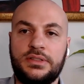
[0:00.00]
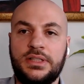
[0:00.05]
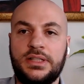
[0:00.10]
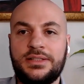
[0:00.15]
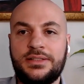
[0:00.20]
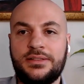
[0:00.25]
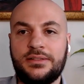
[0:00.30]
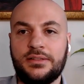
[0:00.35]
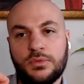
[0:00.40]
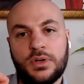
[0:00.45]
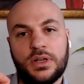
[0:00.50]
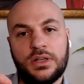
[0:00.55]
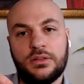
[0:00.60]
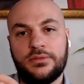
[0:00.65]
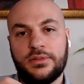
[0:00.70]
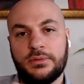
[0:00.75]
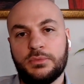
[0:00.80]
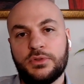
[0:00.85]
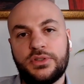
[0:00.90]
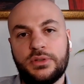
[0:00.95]
that's one of
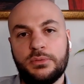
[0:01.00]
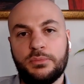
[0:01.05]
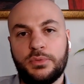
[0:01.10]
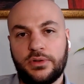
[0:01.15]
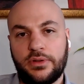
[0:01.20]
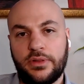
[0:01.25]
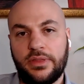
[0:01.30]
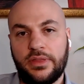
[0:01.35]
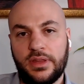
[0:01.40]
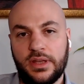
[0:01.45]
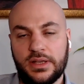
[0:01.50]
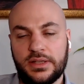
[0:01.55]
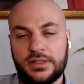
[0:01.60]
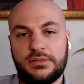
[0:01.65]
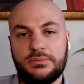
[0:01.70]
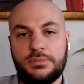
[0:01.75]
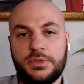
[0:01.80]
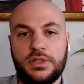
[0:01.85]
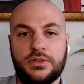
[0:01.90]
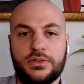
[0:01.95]
the most important
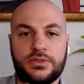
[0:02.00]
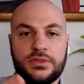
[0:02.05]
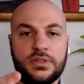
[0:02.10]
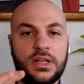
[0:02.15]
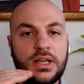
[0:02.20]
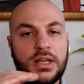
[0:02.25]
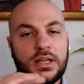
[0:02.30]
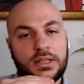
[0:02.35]
things, because